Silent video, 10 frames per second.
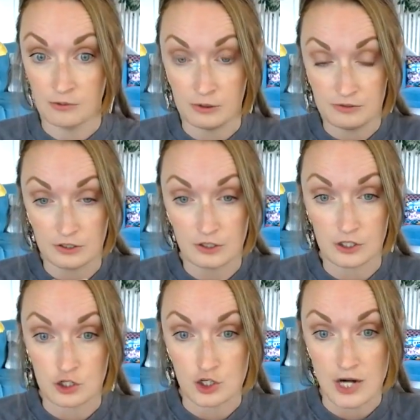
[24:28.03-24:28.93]
We feel
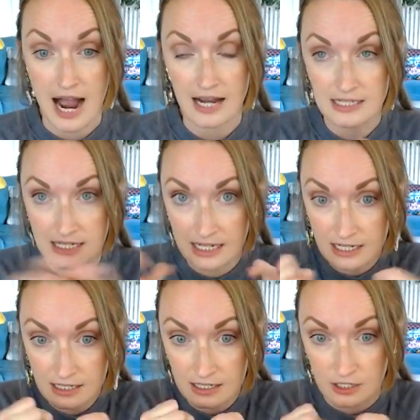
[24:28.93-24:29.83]

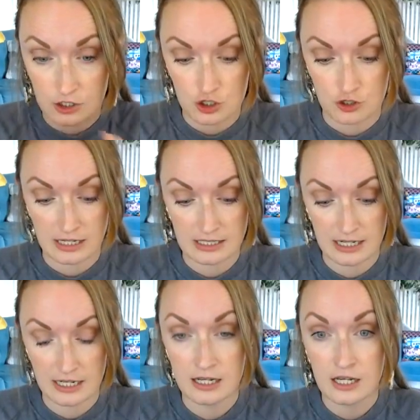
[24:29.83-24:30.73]
contracted,
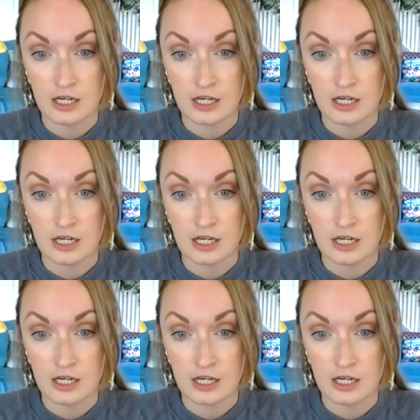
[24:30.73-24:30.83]
constricted.